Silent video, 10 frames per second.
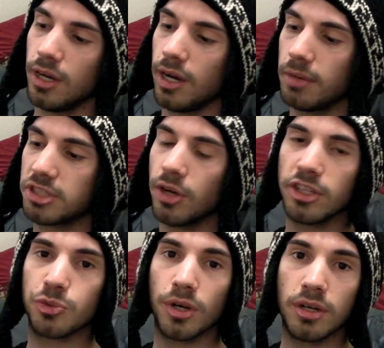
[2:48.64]
I'm selling
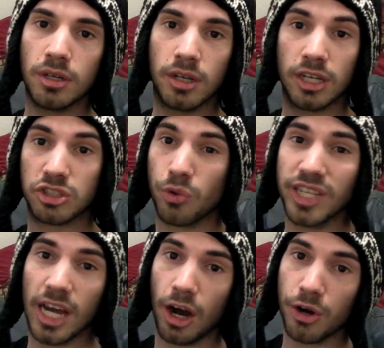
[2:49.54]
this one
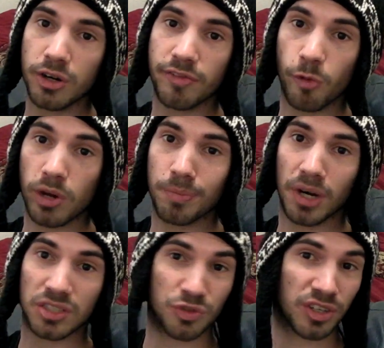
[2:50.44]
only 140
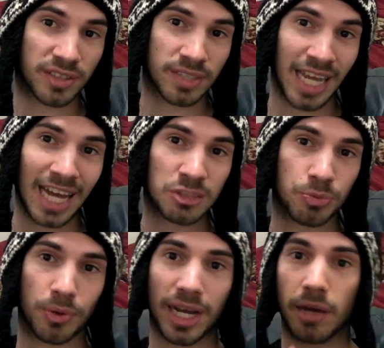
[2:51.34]
bucks for a Gas
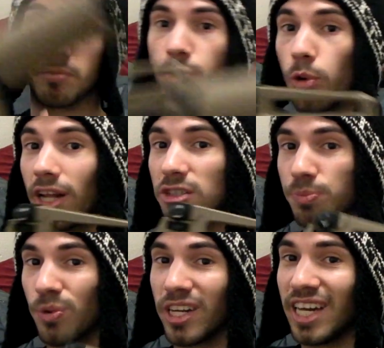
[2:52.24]
Blowback M4. That's
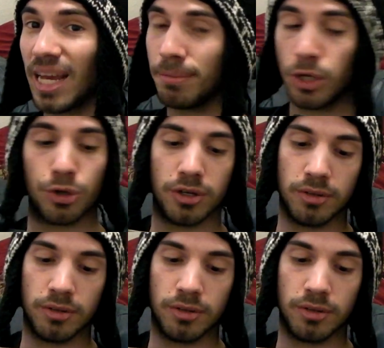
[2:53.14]
pretty damn good.